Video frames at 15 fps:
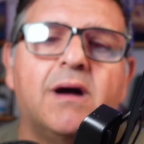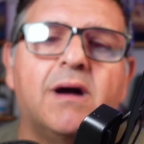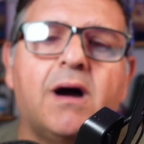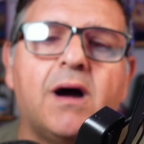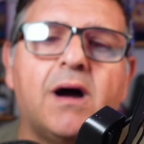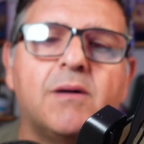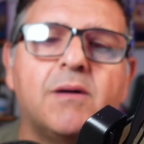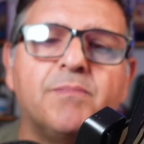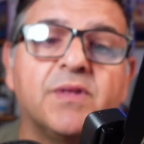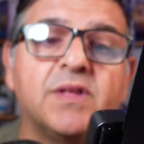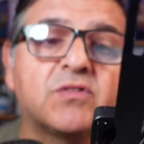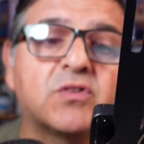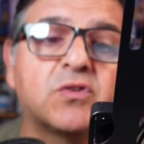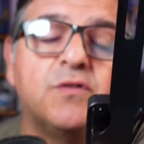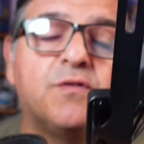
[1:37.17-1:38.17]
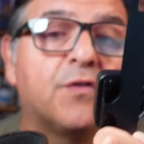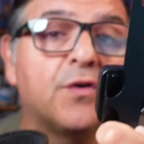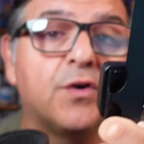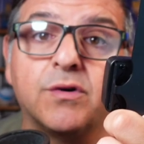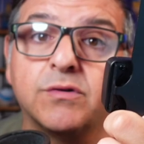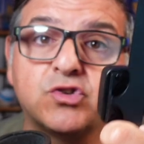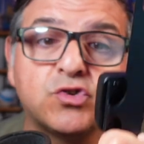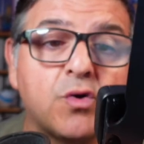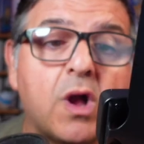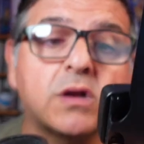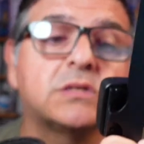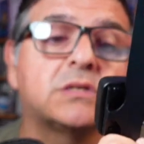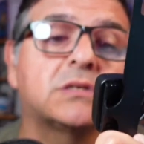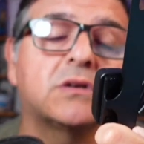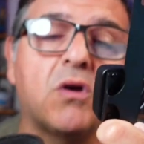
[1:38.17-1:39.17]
Um, it's good for
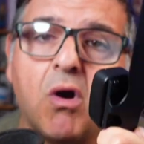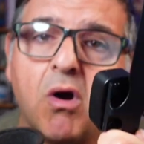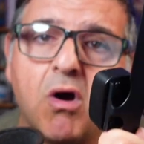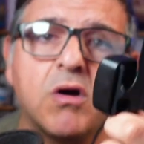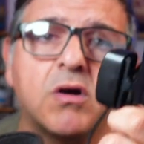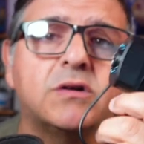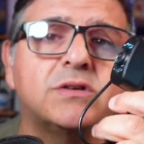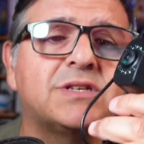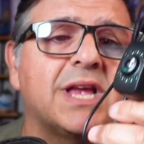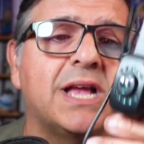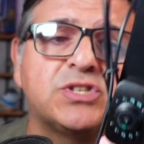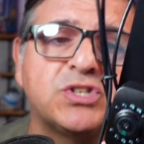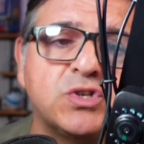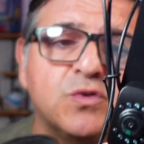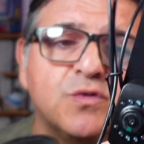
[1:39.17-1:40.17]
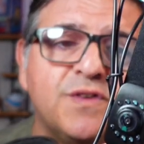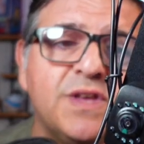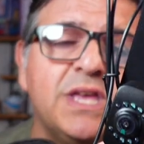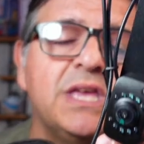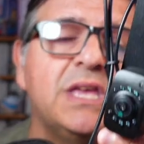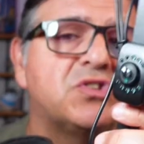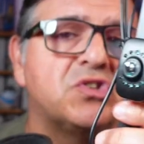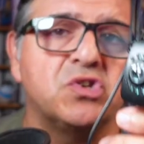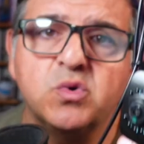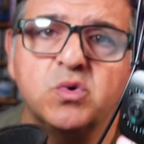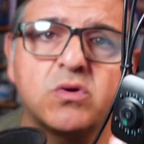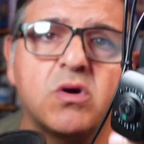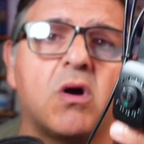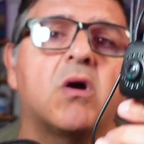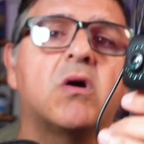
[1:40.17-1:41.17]
trucks, cars, SUVs, new
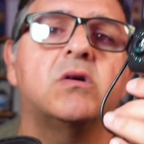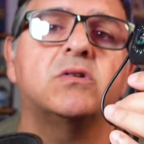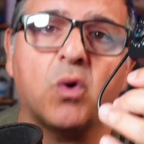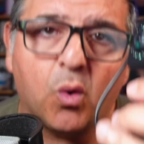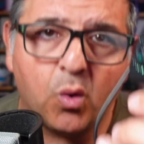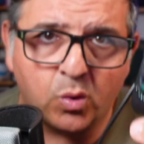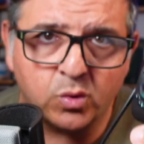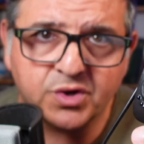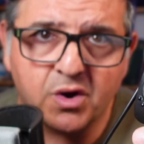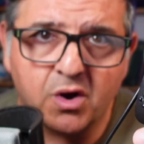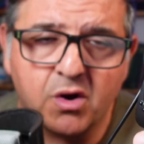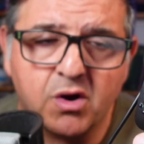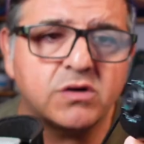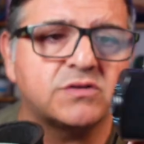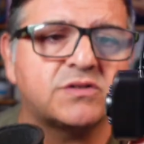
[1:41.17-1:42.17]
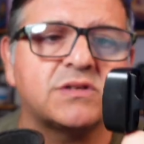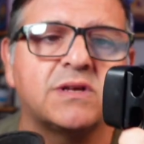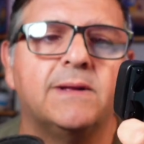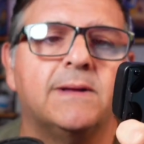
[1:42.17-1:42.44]
cars, old cars.